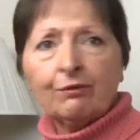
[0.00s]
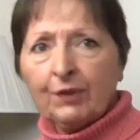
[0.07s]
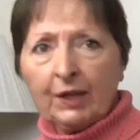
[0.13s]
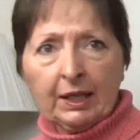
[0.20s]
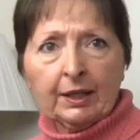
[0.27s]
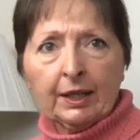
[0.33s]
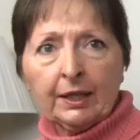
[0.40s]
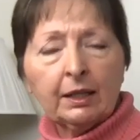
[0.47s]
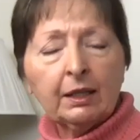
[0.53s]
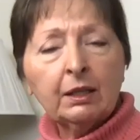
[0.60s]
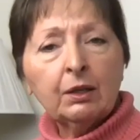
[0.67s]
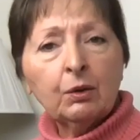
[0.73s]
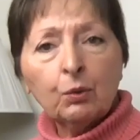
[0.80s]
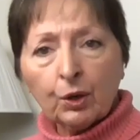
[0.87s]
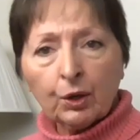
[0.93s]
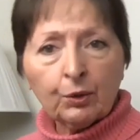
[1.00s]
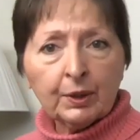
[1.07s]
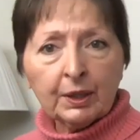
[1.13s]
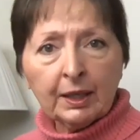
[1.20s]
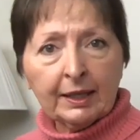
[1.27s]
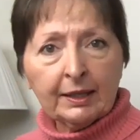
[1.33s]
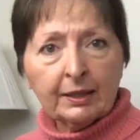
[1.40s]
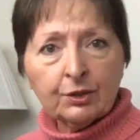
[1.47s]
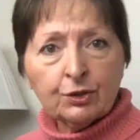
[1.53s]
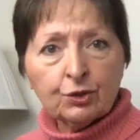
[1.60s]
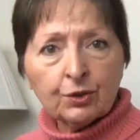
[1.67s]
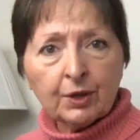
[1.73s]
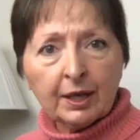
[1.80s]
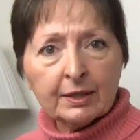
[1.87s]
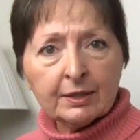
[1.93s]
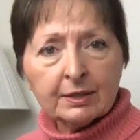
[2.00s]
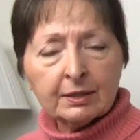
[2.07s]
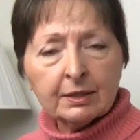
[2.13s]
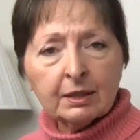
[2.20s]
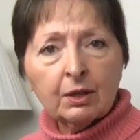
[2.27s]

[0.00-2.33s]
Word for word: feeling work-related stress.